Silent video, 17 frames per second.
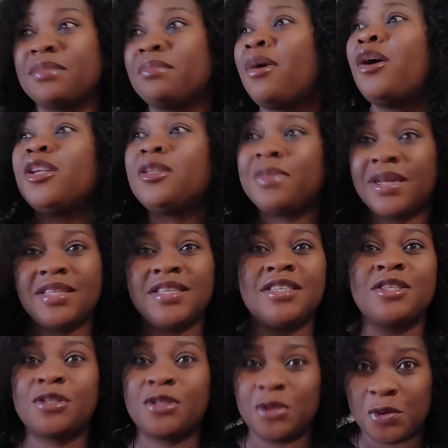My husband
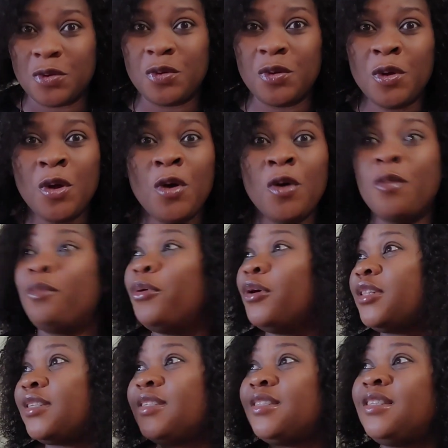is tall,
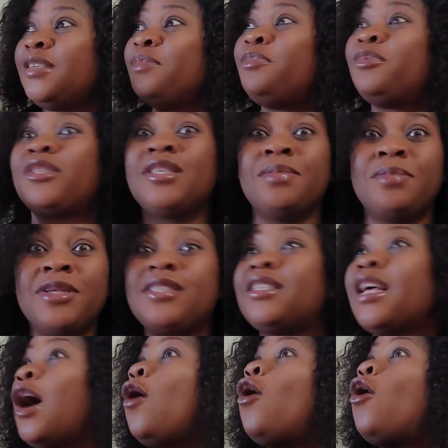but the siblings
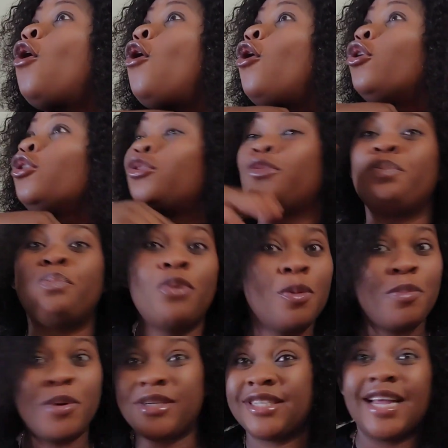are all,
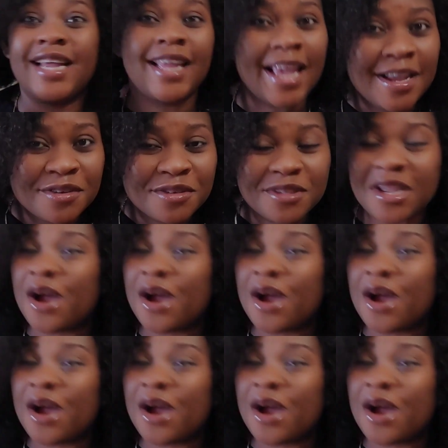both boys and girls.